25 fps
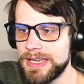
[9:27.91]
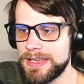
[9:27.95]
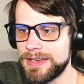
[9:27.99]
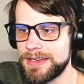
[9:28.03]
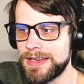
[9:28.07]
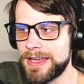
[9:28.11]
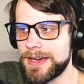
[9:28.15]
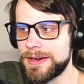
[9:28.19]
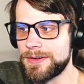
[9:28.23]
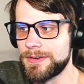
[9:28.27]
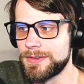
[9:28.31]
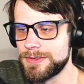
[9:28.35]

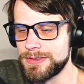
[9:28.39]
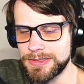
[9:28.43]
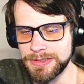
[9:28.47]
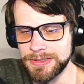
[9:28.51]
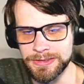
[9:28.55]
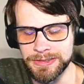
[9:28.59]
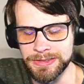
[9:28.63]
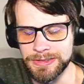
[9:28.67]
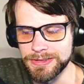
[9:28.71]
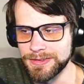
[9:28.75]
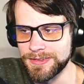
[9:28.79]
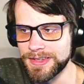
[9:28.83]
Now,
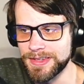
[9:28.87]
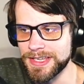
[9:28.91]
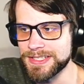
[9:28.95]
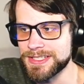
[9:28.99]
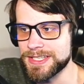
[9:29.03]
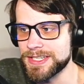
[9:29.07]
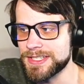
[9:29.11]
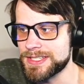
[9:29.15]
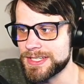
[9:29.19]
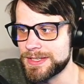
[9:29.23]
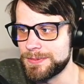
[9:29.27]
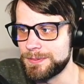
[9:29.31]
that
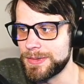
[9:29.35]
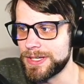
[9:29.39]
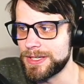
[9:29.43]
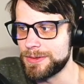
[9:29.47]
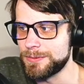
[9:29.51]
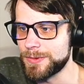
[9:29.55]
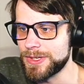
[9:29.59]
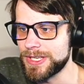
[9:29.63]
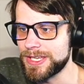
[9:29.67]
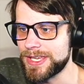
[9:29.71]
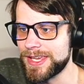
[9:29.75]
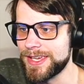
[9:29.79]
doesn't
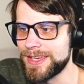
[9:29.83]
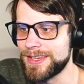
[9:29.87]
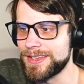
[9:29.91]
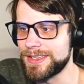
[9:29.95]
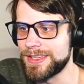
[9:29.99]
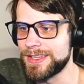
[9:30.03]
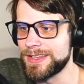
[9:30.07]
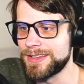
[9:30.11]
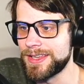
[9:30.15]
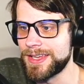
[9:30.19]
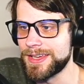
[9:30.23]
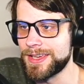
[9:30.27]
mean we can't
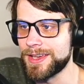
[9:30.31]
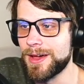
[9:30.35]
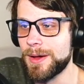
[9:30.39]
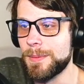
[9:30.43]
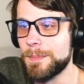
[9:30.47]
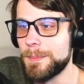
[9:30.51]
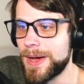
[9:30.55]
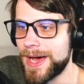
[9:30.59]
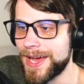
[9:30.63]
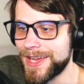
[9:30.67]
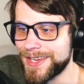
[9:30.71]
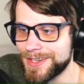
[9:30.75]
get like a
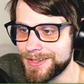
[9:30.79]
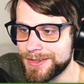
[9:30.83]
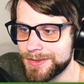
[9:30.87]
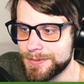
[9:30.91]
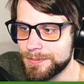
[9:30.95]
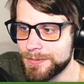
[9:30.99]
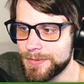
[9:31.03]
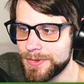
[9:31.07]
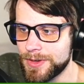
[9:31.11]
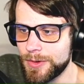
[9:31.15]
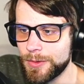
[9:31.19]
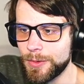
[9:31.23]

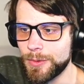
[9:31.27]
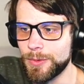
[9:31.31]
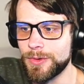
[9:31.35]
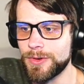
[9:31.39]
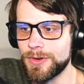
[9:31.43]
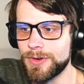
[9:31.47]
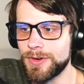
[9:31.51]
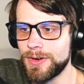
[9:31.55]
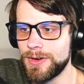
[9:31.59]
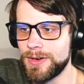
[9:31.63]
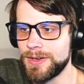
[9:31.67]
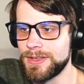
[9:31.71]
Minum
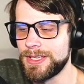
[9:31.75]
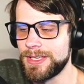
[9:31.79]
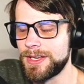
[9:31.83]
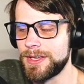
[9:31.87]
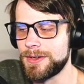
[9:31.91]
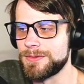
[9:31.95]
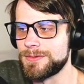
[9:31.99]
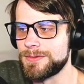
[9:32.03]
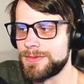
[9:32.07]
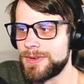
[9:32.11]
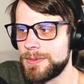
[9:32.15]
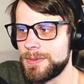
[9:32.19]
or, you
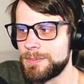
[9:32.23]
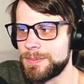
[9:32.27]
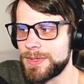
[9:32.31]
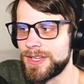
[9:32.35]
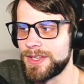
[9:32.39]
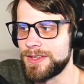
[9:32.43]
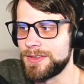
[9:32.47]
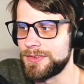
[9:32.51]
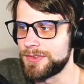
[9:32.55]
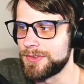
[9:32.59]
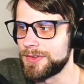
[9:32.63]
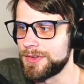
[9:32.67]
know, a
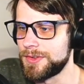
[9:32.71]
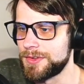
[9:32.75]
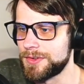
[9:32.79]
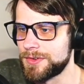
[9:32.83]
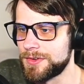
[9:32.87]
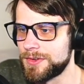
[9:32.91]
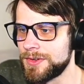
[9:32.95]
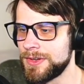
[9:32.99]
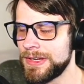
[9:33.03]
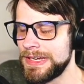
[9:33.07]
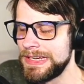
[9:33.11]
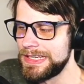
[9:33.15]
Plusle
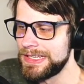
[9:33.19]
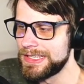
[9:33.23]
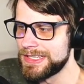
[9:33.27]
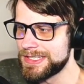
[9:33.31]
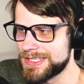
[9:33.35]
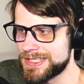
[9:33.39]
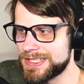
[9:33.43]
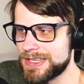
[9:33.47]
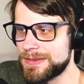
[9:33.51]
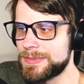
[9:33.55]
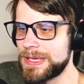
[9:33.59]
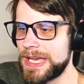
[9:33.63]
or
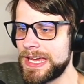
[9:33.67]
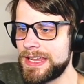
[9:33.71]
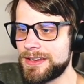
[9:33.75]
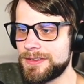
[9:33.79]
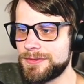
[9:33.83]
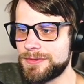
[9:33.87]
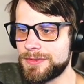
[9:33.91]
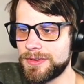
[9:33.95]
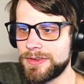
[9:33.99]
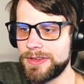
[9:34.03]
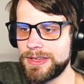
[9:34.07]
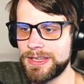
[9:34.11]
some kind
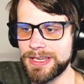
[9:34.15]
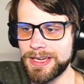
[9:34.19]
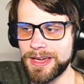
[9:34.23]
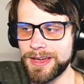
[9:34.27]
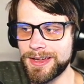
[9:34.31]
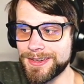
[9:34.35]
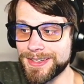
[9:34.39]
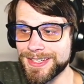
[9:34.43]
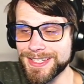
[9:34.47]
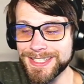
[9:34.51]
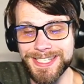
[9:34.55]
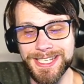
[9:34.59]
of really
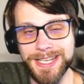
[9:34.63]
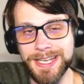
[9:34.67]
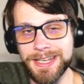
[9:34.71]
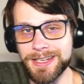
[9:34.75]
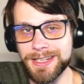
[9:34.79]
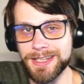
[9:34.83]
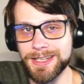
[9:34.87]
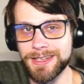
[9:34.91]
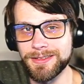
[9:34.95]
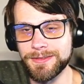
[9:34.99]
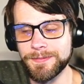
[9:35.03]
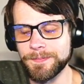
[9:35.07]

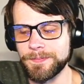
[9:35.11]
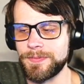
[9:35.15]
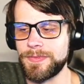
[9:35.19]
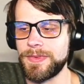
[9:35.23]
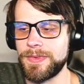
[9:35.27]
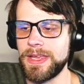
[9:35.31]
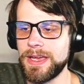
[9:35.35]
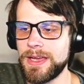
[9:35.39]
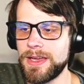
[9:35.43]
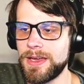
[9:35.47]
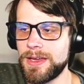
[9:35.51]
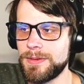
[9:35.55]
unexciting,
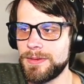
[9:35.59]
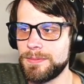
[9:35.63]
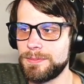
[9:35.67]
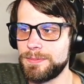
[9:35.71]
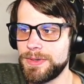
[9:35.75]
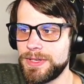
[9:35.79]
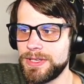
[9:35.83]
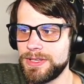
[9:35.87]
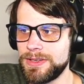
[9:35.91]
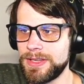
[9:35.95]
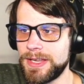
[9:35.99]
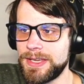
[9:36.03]

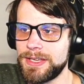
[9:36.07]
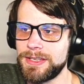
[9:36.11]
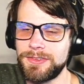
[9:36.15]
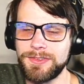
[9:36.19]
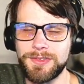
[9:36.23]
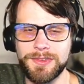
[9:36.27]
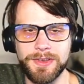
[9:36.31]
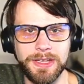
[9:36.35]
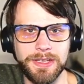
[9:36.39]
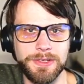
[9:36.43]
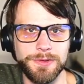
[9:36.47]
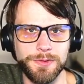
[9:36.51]
but like
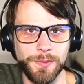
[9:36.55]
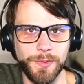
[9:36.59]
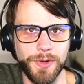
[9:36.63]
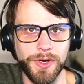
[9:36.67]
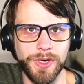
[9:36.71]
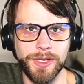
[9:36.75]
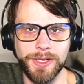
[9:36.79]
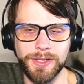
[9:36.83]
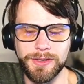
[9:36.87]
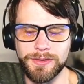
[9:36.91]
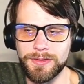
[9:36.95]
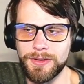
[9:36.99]
stage
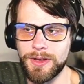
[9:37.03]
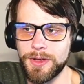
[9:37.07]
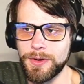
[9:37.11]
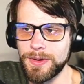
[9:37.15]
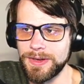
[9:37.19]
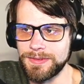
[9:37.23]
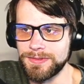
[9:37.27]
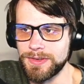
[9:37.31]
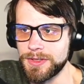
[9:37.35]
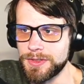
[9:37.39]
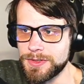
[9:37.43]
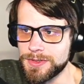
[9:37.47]
1, no
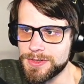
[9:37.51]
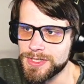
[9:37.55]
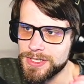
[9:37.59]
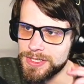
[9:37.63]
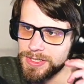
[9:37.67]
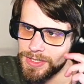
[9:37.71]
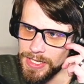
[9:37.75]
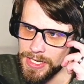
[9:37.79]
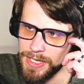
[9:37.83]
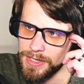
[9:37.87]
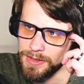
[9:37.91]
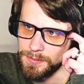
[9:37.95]

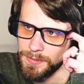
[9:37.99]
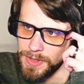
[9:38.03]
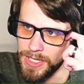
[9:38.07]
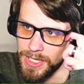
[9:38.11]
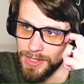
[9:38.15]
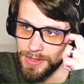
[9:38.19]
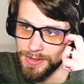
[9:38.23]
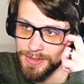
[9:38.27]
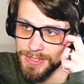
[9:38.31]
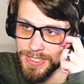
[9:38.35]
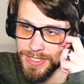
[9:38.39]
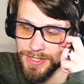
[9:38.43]
evolution kind of
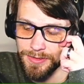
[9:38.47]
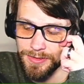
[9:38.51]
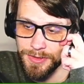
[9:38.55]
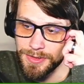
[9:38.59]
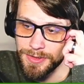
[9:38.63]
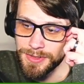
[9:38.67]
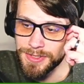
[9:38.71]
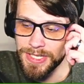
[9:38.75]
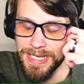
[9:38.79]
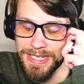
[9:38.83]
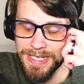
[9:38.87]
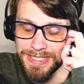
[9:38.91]
mon. So
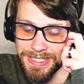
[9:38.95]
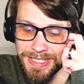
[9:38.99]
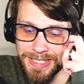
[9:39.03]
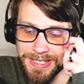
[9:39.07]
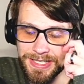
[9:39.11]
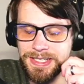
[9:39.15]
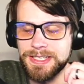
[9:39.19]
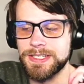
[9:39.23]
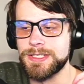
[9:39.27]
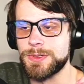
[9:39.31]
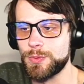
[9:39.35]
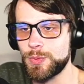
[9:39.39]
those kinds of
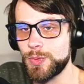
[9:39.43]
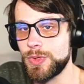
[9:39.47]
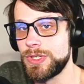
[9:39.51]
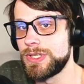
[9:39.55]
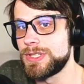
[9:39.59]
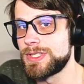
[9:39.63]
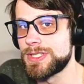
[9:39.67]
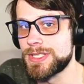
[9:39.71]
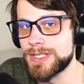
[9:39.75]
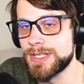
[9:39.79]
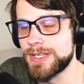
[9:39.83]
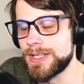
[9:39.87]
things
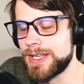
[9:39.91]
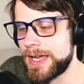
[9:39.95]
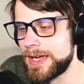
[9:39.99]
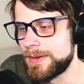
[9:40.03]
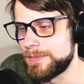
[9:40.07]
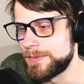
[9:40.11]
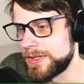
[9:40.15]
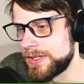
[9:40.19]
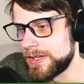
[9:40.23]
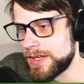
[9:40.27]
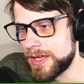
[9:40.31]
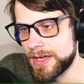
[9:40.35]
will still
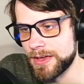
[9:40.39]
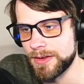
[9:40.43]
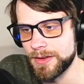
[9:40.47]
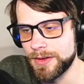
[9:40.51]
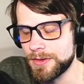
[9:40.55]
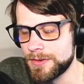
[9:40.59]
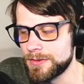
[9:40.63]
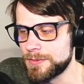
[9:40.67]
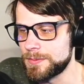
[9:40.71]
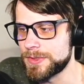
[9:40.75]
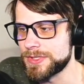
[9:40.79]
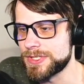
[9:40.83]
happen
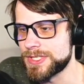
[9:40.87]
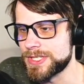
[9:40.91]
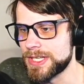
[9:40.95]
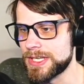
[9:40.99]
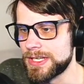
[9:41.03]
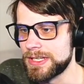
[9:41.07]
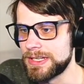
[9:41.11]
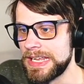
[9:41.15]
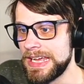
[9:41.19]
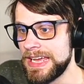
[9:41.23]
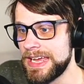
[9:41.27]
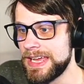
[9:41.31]

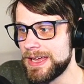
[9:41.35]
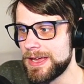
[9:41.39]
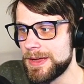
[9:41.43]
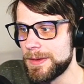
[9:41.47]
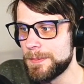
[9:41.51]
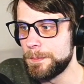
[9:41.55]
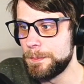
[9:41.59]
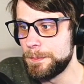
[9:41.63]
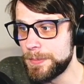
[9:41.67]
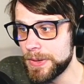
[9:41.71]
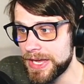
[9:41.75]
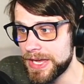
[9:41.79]

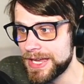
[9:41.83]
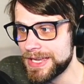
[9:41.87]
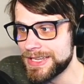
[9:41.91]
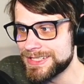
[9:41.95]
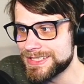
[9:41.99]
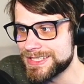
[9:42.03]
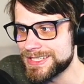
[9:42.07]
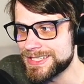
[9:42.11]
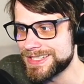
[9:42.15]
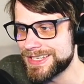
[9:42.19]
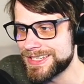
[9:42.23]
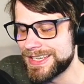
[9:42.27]
100%.
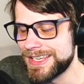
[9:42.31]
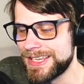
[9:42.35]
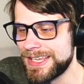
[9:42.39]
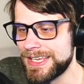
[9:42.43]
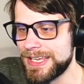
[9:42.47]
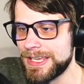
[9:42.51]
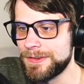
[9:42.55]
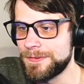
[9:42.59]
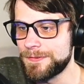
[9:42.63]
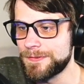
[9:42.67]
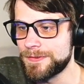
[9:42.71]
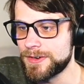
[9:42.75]
But
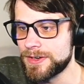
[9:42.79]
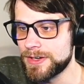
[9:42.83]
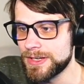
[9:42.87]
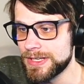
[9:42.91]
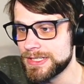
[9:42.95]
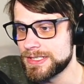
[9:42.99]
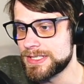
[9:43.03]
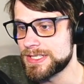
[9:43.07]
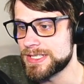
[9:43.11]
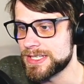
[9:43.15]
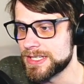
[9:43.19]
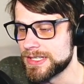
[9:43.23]
if, for
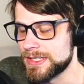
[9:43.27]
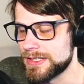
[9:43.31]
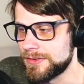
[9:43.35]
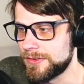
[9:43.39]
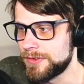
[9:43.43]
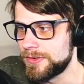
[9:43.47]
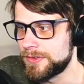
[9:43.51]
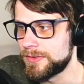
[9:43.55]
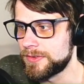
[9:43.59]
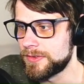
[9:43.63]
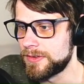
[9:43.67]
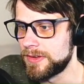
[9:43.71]

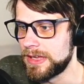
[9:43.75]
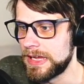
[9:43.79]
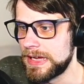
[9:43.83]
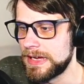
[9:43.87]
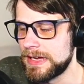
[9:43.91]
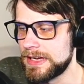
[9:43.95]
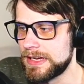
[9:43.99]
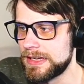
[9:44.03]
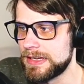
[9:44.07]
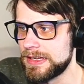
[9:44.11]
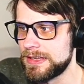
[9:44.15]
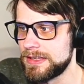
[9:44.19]
instance,
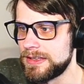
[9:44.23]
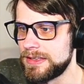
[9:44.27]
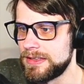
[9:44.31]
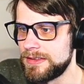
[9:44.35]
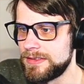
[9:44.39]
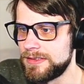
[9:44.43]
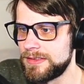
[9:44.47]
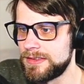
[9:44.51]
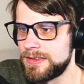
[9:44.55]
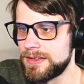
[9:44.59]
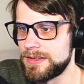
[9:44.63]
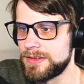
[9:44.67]

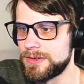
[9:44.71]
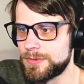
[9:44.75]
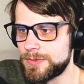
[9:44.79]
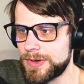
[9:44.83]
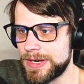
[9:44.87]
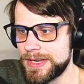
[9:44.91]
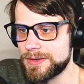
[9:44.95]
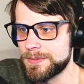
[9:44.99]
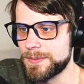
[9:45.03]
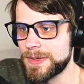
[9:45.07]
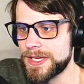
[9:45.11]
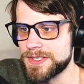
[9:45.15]
the
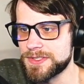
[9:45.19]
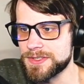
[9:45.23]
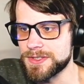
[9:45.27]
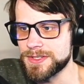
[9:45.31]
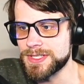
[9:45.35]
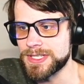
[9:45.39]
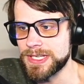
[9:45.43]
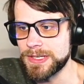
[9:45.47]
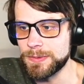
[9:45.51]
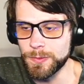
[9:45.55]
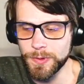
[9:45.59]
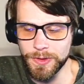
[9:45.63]
randomizer
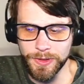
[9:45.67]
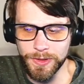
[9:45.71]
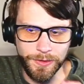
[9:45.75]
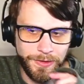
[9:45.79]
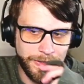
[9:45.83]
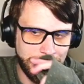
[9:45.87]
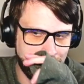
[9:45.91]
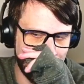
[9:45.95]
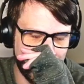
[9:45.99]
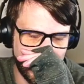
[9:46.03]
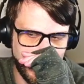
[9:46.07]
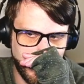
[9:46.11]
said, well,
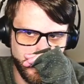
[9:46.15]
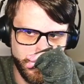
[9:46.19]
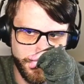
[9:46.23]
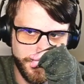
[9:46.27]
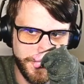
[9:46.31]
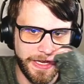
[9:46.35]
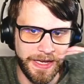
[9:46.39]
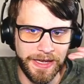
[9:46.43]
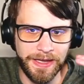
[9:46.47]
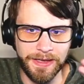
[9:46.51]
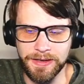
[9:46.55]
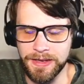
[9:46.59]
okay, you've
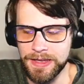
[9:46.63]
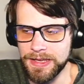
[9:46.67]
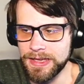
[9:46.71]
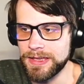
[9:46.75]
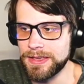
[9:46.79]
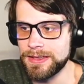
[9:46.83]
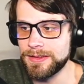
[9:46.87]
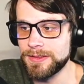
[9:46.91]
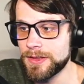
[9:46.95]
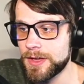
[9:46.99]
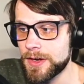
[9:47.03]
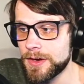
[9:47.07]
got
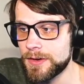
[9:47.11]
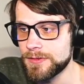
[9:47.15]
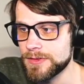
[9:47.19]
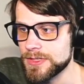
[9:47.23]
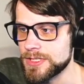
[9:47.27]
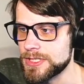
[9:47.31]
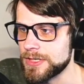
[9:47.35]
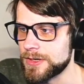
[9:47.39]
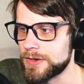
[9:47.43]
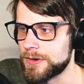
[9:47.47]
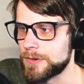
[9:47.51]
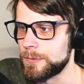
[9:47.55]
a
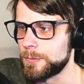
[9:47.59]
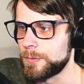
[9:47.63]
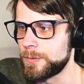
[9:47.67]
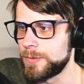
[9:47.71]
Larvitar.